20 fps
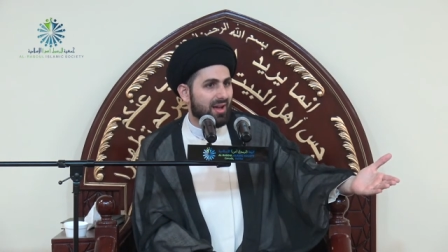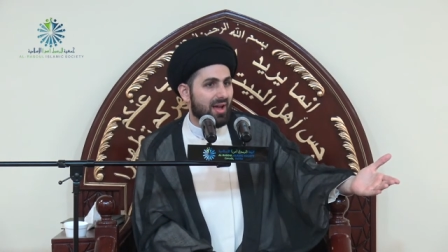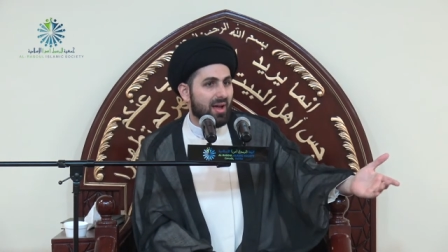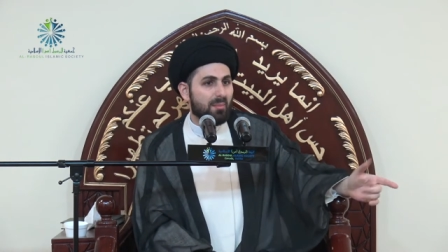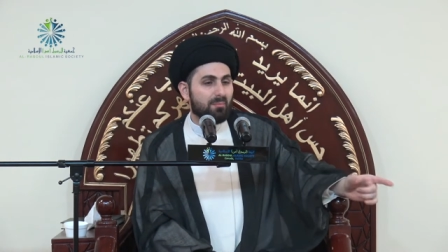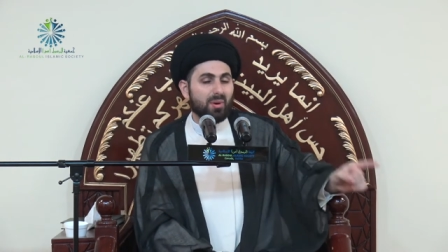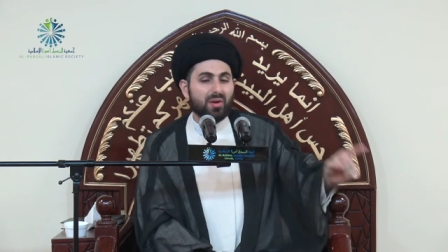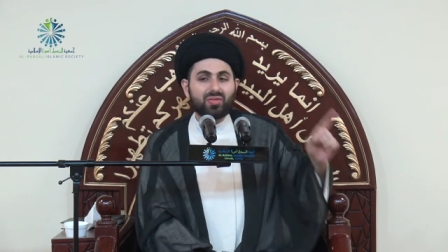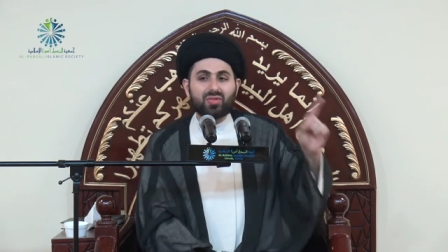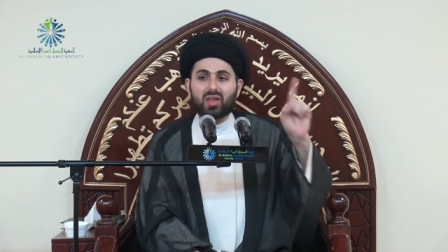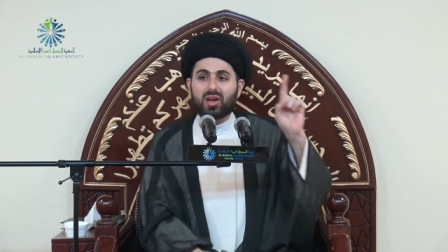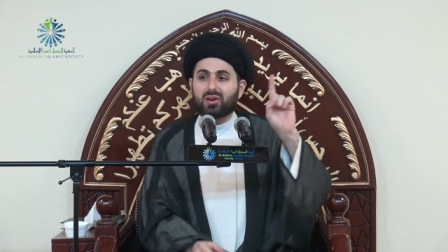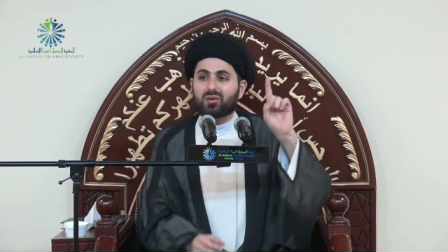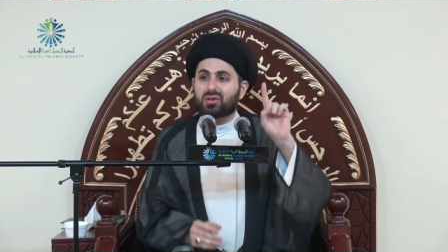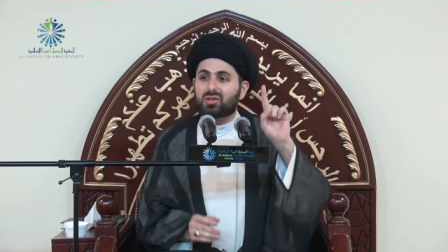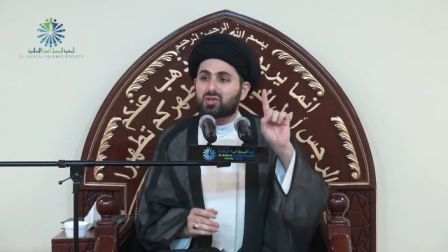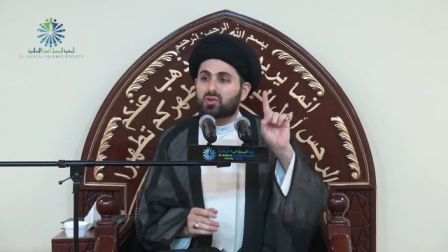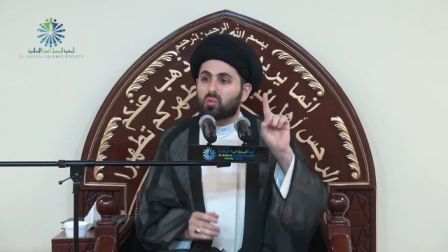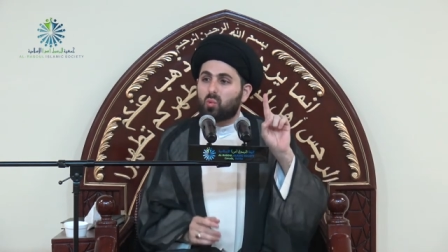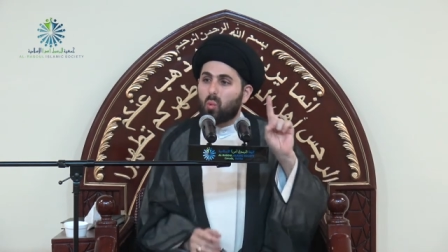But there
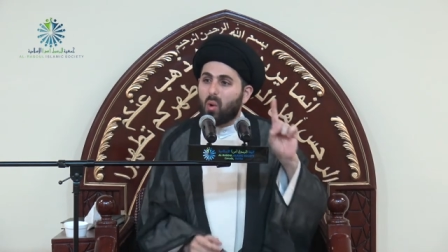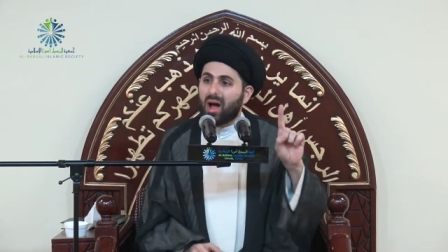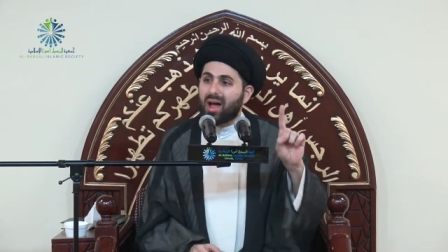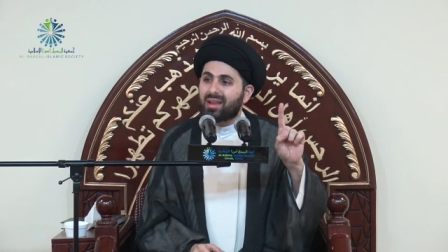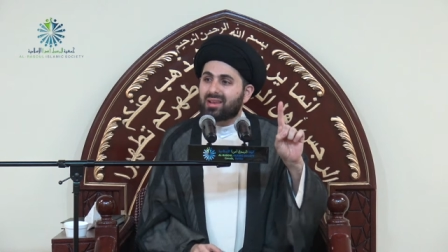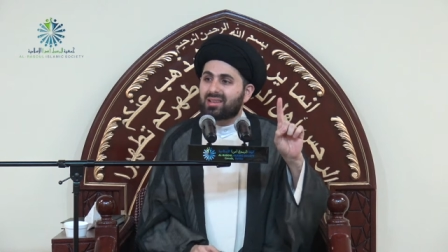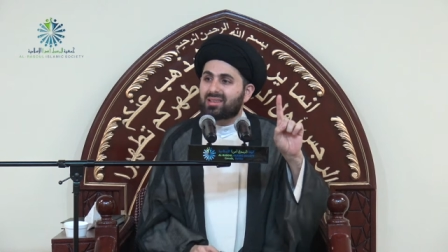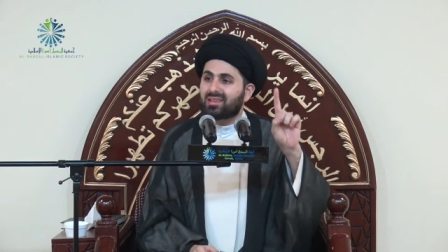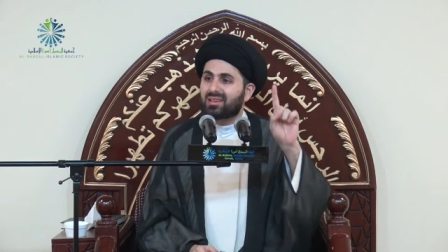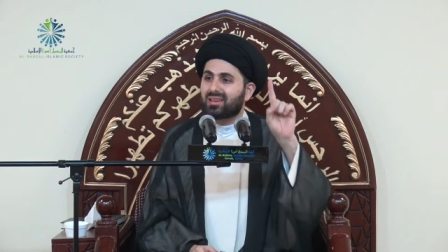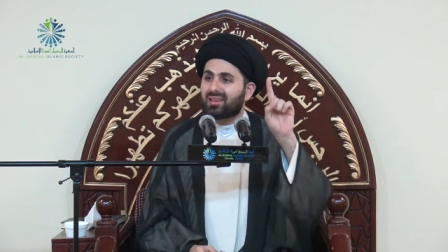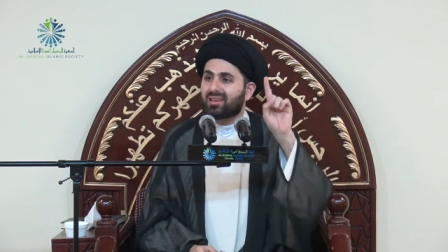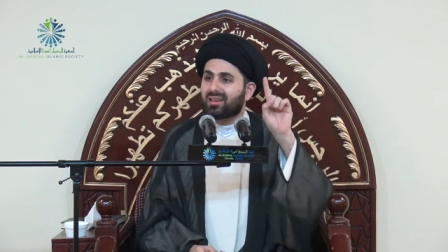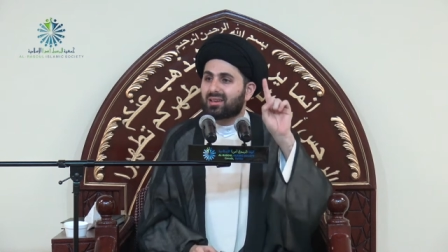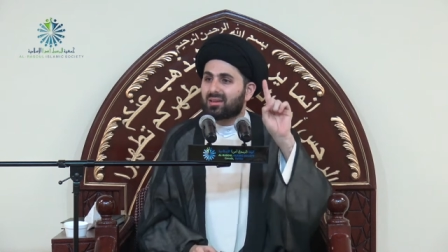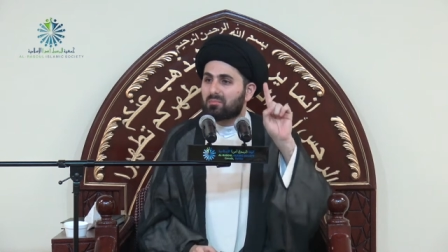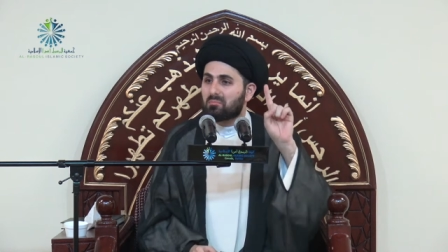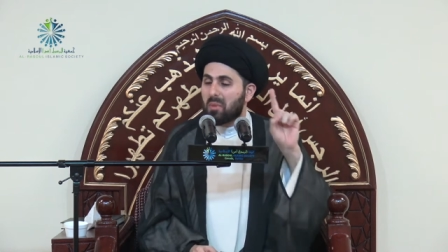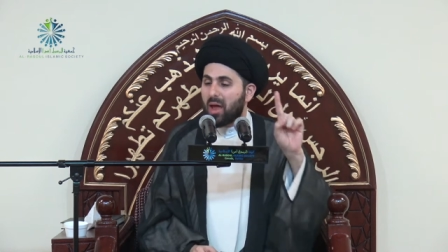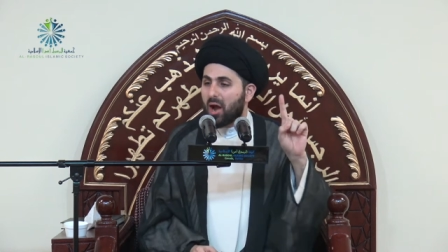is one
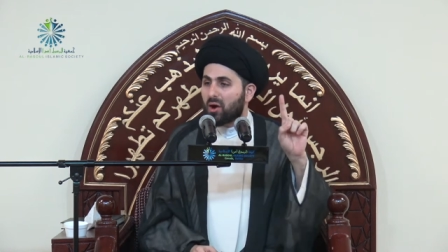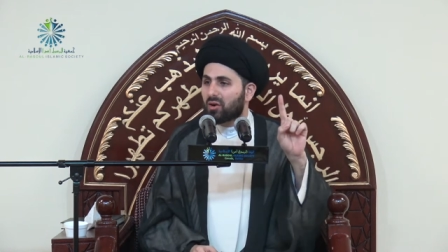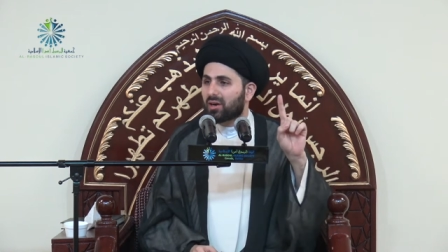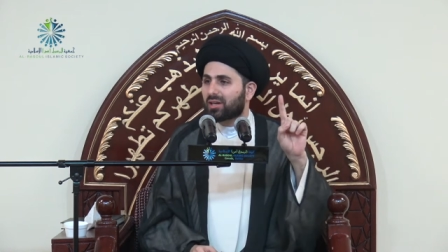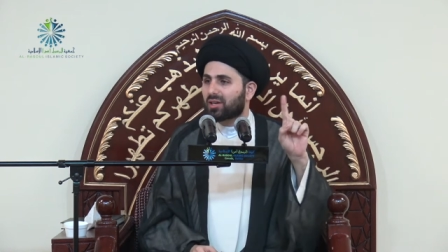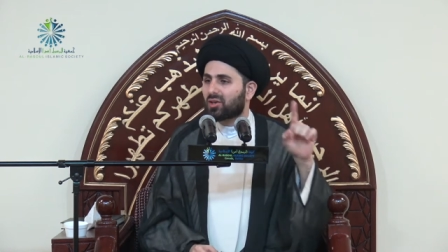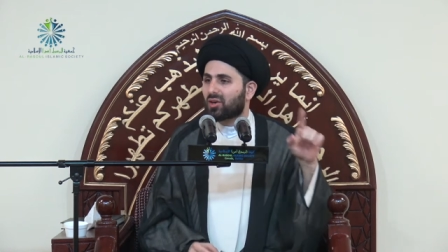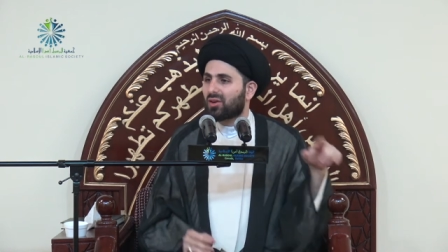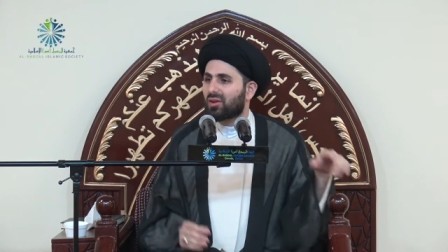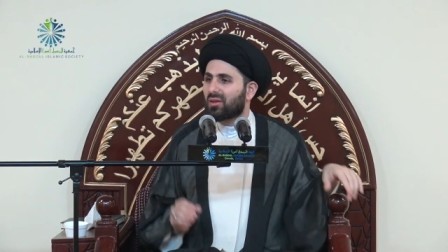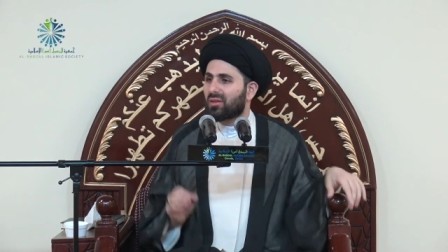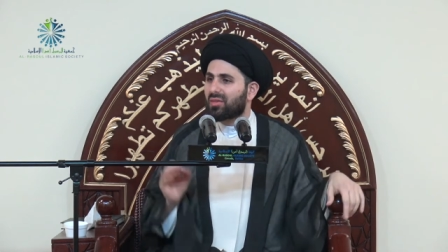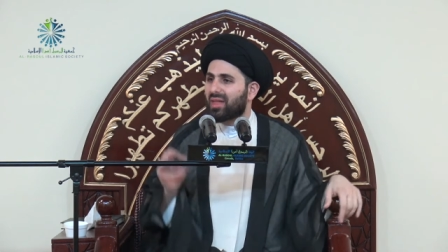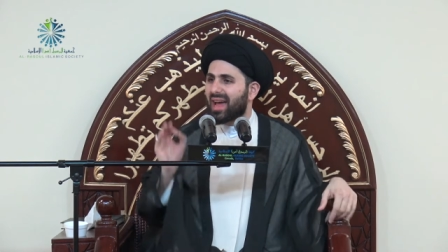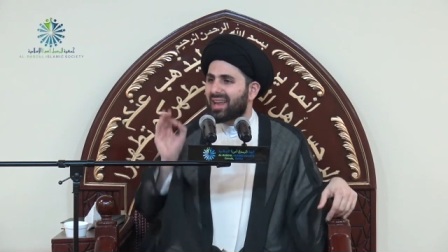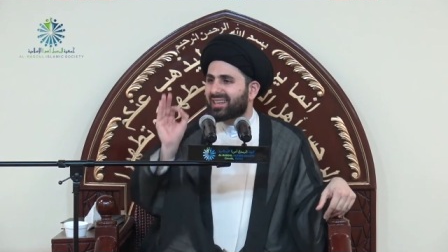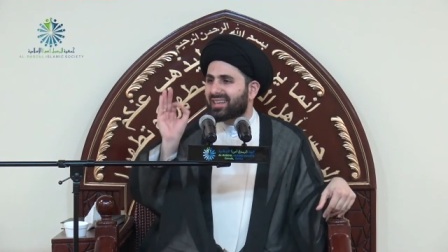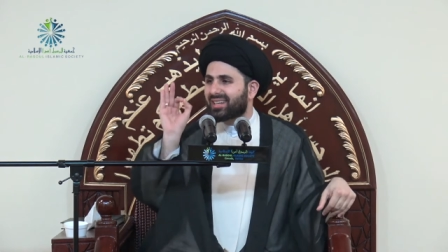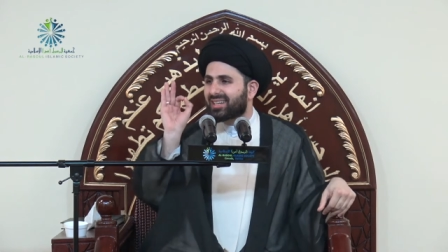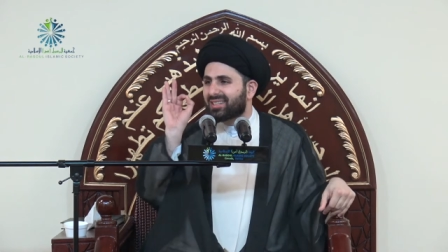miracle
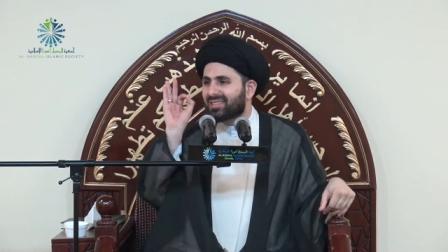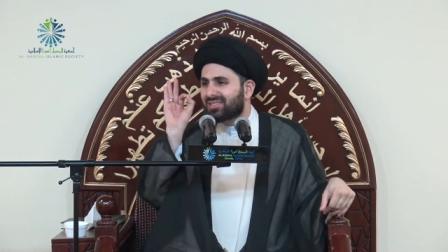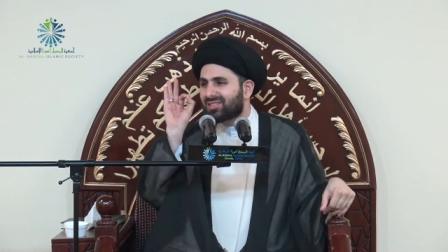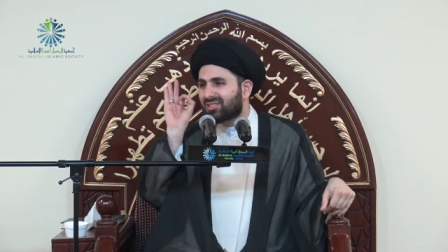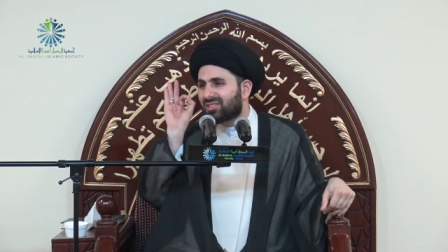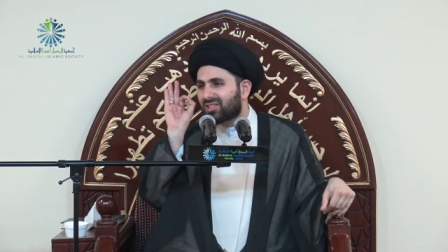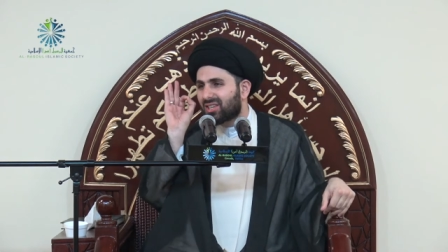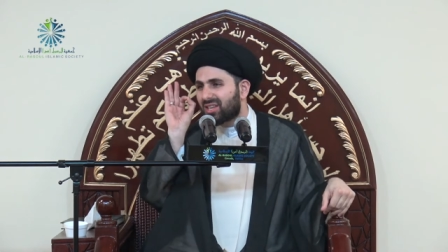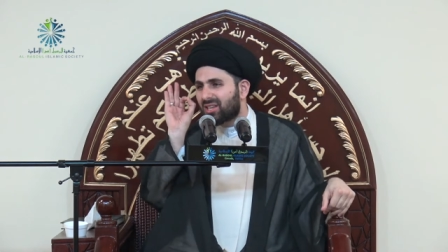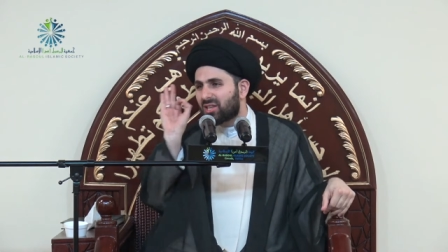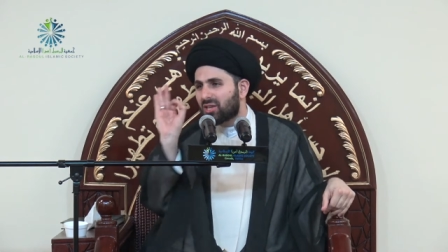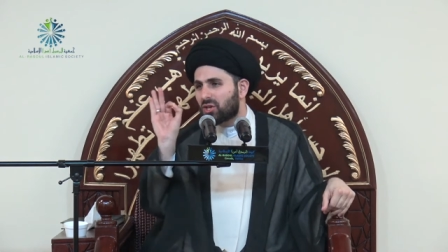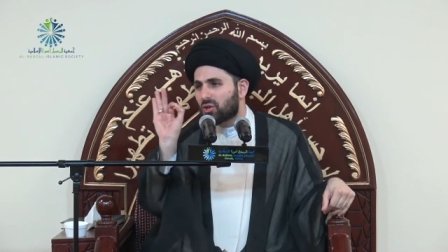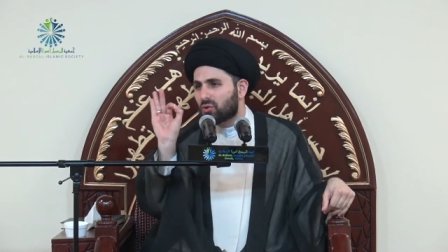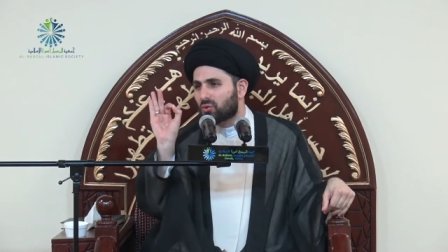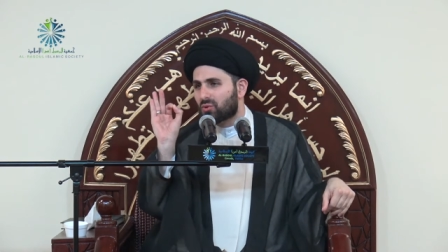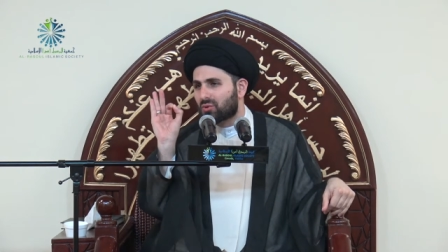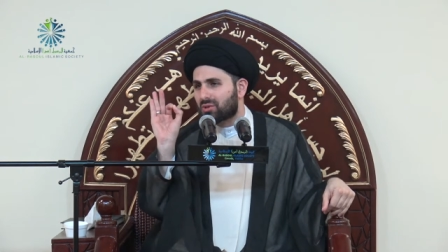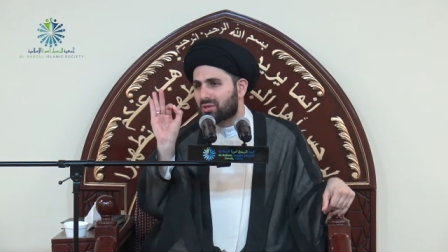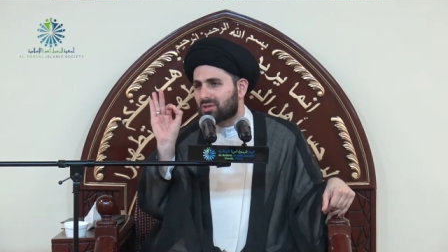that
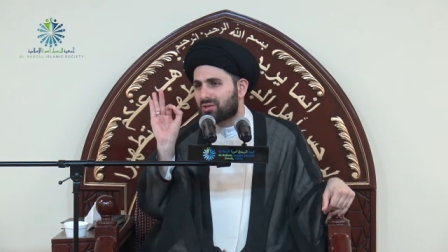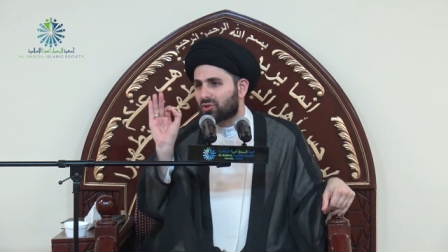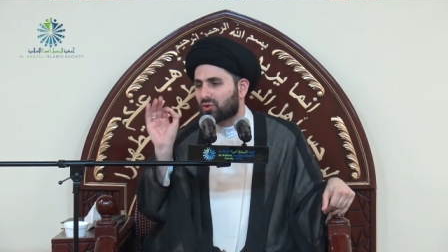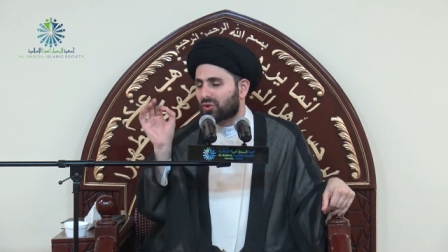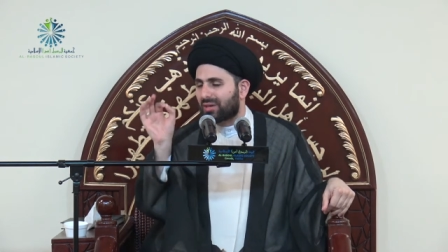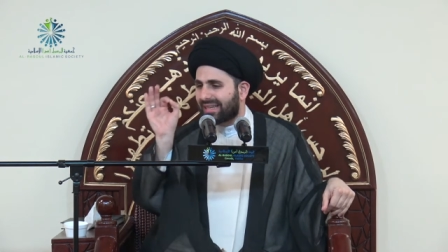continues to